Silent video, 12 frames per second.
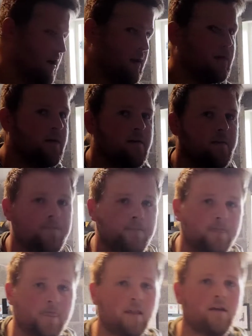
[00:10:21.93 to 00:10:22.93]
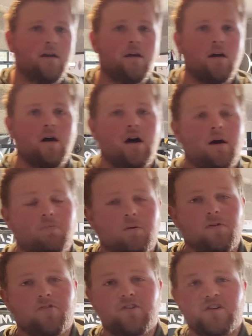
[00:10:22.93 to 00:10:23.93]
then I'll
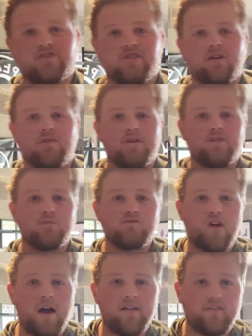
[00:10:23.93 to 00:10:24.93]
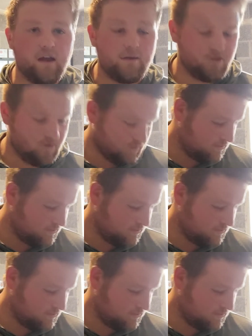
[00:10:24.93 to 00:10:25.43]
probably finish off with some triceps